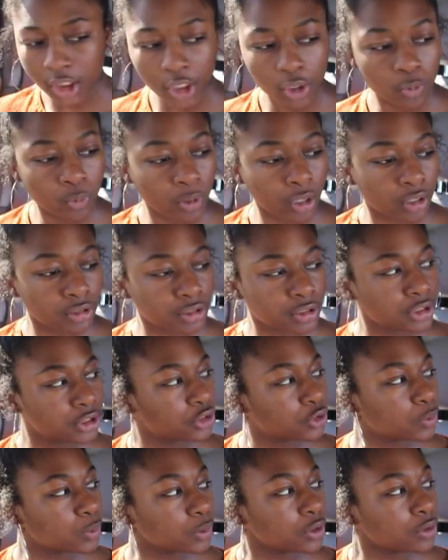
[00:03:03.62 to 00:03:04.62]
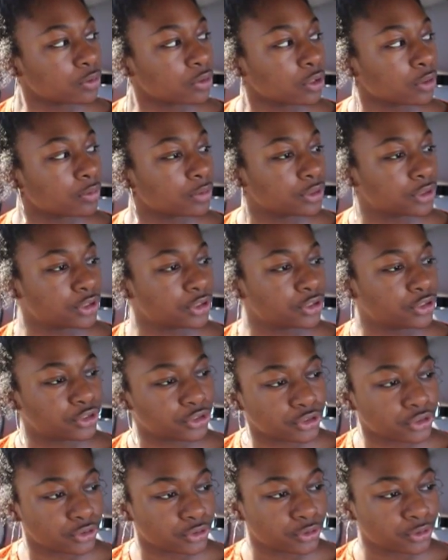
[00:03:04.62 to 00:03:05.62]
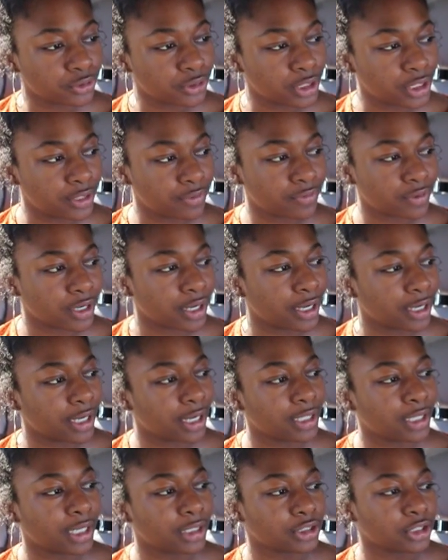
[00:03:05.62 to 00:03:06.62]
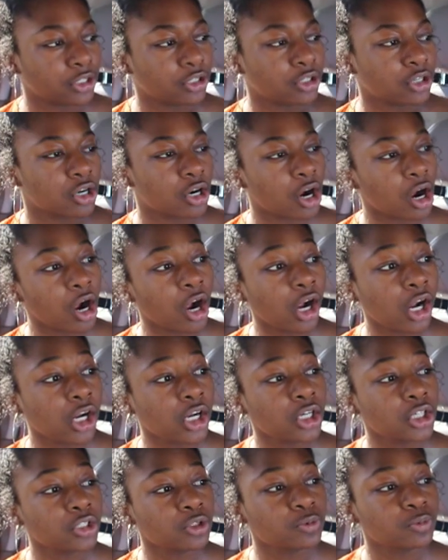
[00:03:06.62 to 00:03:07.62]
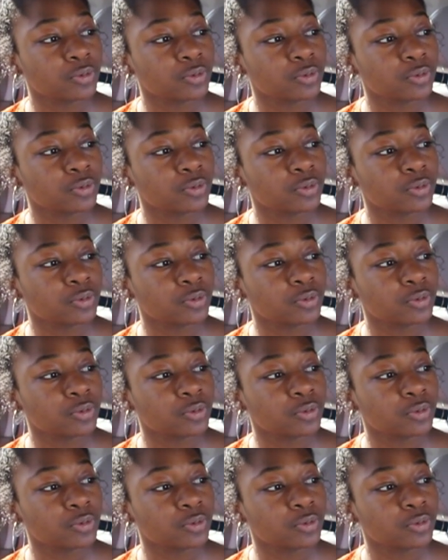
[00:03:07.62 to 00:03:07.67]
Well, since we don't know what to do and Rakaya got locked out of her car,